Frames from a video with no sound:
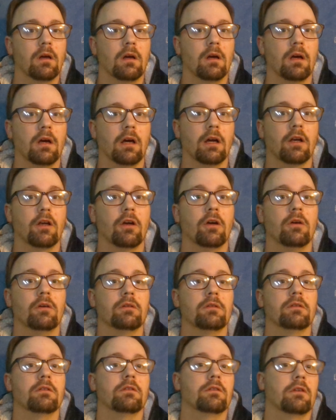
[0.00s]
uh,
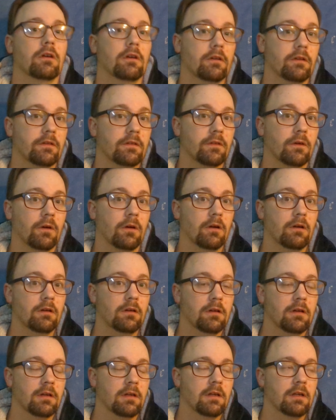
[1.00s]
called Dark Star.
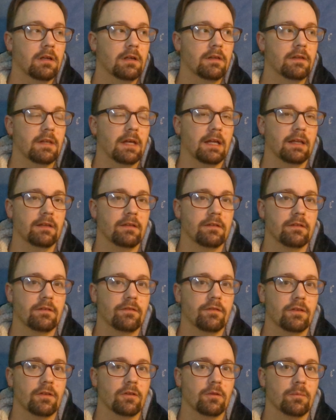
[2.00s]
That is a
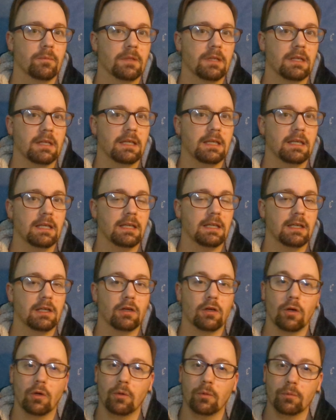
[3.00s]
film that he
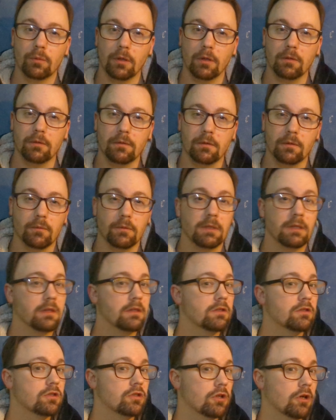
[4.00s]
co-wrote with
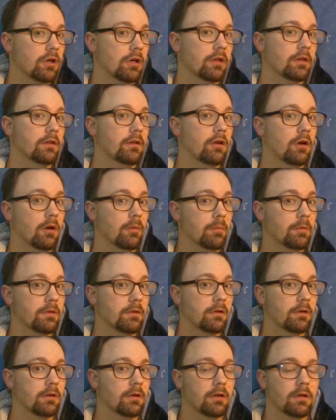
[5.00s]
John
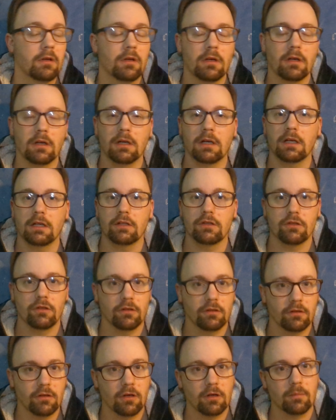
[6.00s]
Carpenter. Uh,
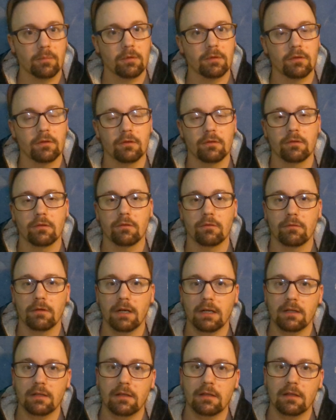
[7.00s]
John Carpenter
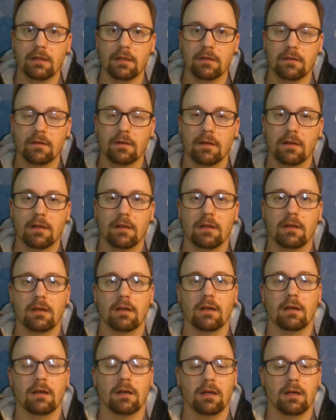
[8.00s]
directed it.
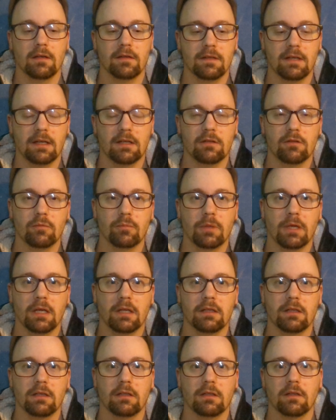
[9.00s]
Uh, Dan
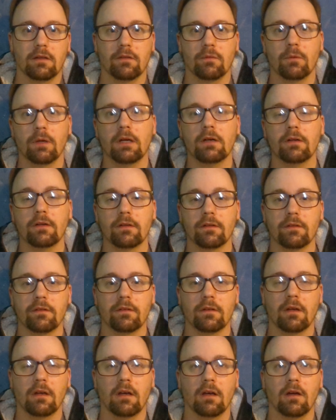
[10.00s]
O'Bannon, as well
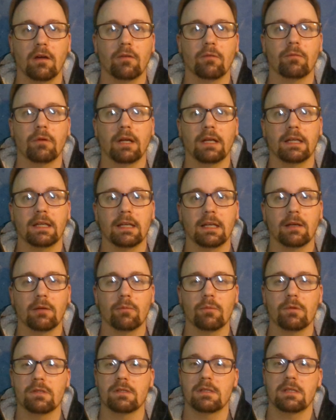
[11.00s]
as uh, writing
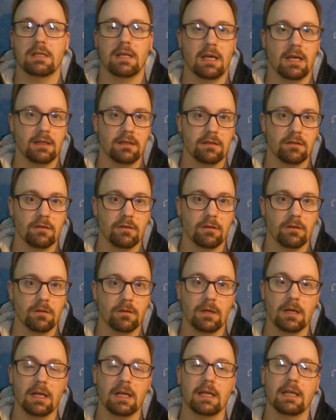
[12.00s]
it, was the
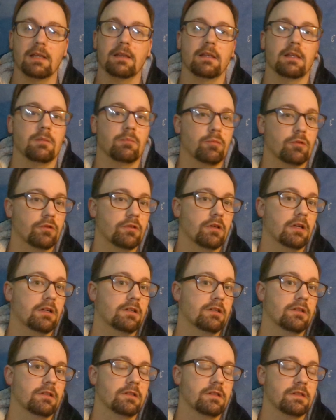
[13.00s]
editor and the
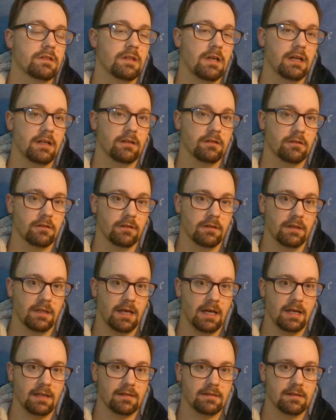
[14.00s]
production designer on
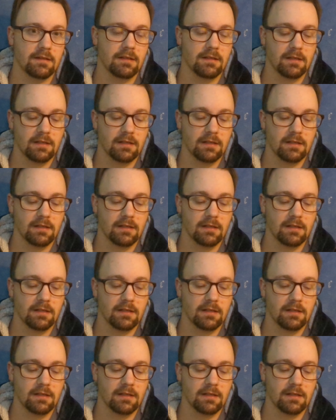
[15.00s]
that.